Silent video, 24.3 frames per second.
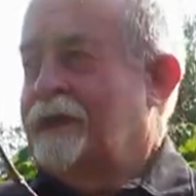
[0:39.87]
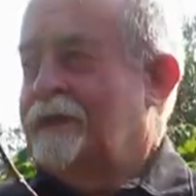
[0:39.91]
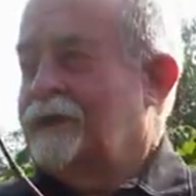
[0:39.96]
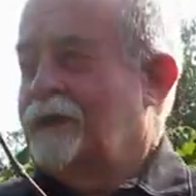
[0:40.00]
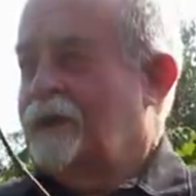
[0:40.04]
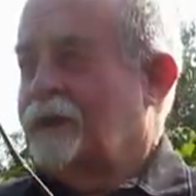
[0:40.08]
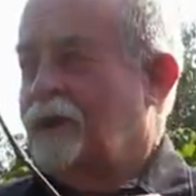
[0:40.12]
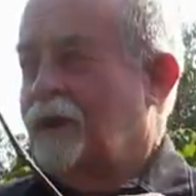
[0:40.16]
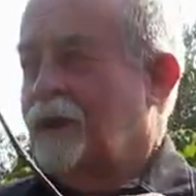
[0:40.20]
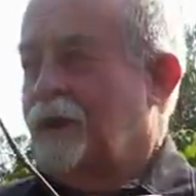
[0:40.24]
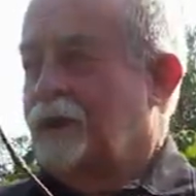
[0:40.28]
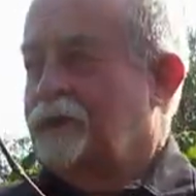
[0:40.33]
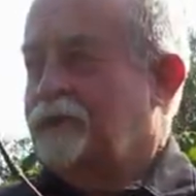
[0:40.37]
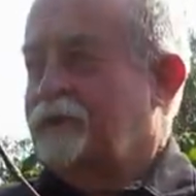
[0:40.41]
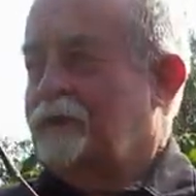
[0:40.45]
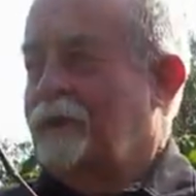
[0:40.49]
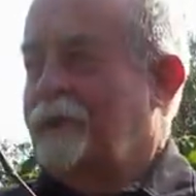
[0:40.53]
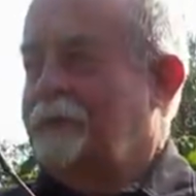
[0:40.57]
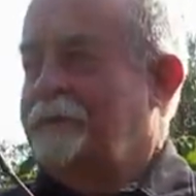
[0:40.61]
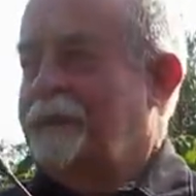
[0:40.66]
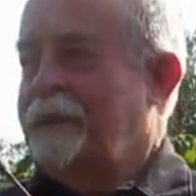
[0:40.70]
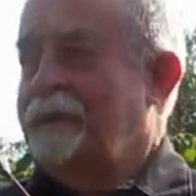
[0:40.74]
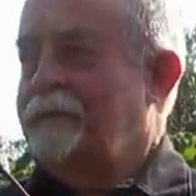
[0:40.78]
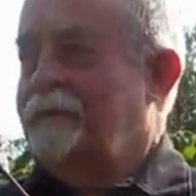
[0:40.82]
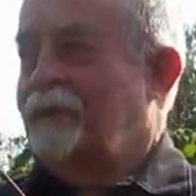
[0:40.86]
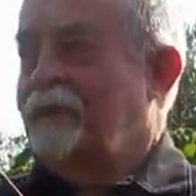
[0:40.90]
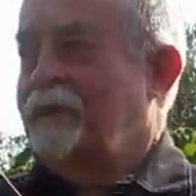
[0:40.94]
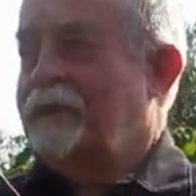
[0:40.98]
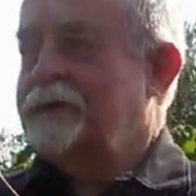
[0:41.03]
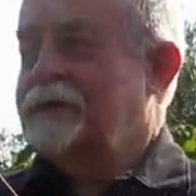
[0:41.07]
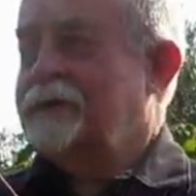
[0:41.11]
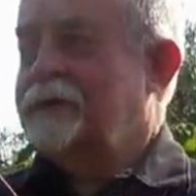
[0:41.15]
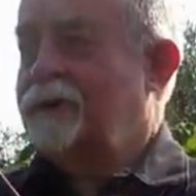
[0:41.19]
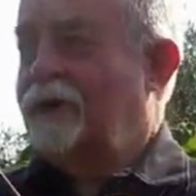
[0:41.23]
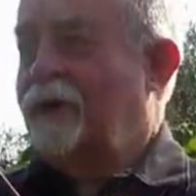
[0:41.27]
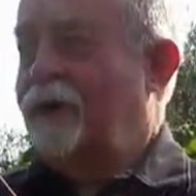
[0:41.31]
the growth will be more
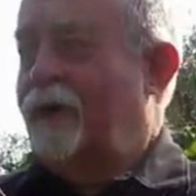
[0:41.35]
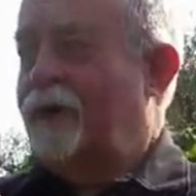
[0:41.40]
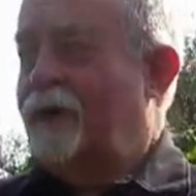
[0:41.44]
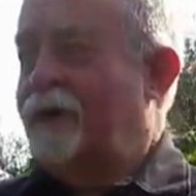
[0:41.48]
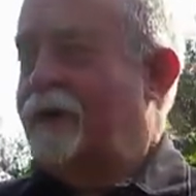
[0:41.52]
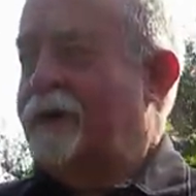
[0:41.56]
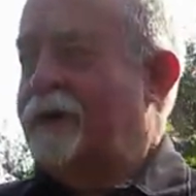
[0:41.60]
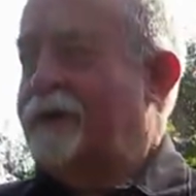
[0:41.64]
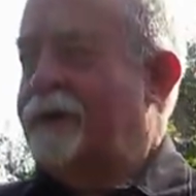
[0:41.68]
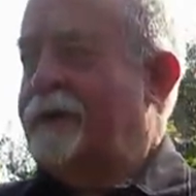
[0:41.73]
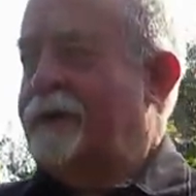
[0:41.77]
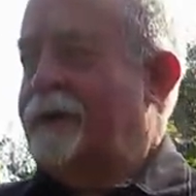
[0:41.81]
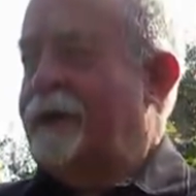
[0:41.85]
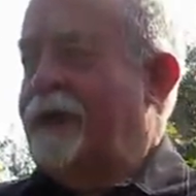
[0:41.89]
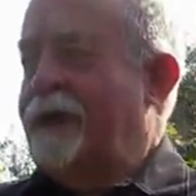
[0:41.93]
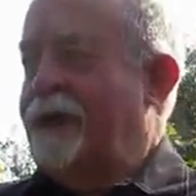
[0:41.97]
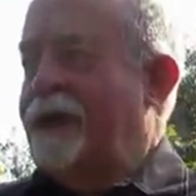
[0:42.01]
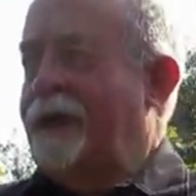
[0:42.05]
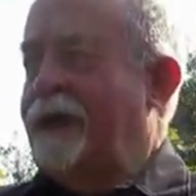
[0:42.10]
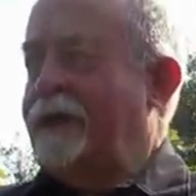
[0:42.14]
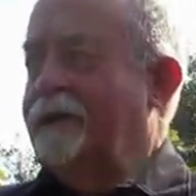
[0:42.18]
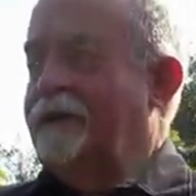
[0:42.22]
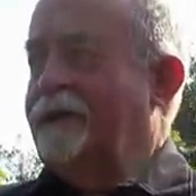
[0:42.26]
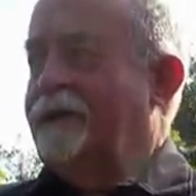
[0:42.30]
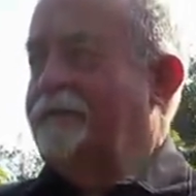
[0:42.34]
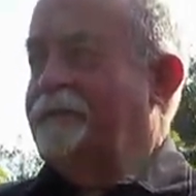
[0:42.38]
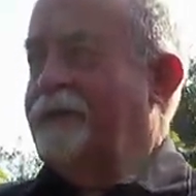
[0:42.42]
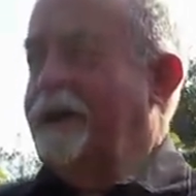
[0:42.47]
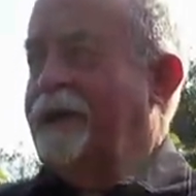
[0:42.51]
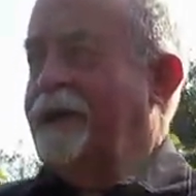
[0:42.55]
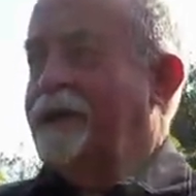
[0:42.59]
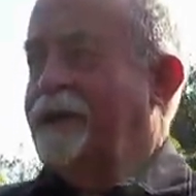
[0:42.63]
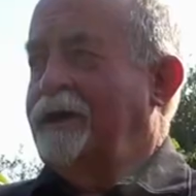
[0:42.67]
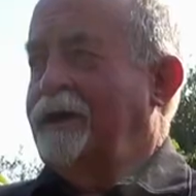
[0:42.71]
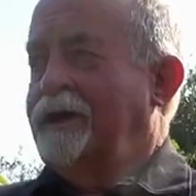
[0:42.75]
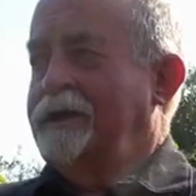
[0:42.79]
strong and you'll be
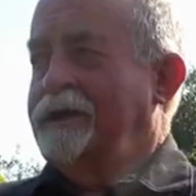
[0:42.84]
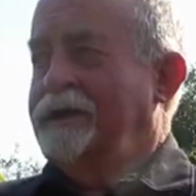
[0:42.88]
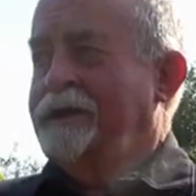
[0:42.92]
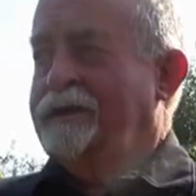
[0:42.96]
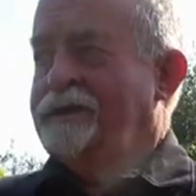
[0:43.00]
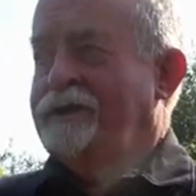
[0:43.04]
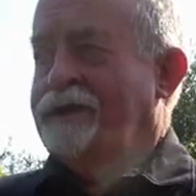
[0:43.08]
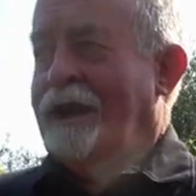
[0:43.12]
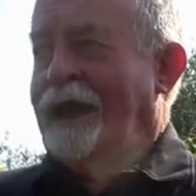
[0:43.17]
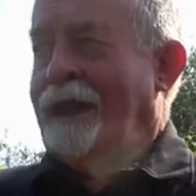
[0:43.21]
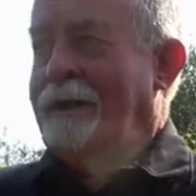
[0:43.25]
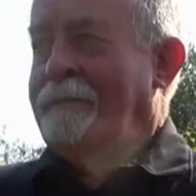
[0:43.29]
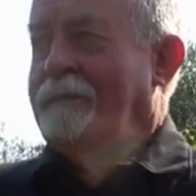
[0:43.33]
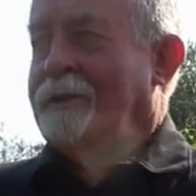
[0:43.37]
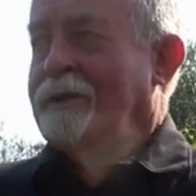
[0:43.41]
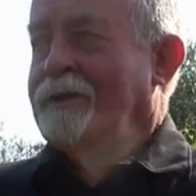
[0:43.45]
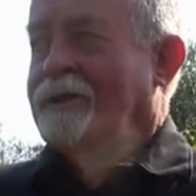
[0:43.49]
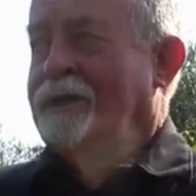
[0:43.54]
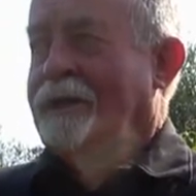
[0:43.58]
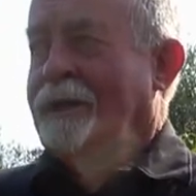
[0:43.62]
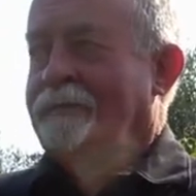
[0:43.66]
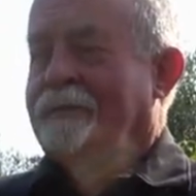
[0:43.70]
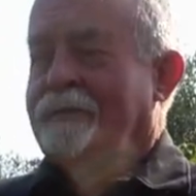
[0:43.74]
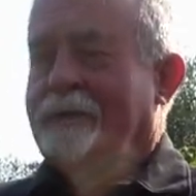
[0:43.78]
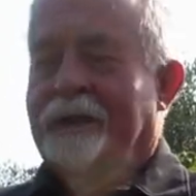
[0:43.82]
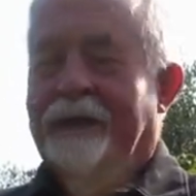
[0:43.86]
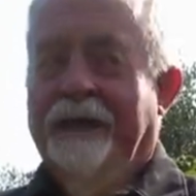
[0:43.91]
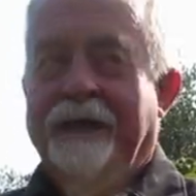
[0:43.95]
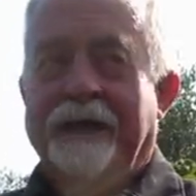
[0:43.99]
a good discipleship.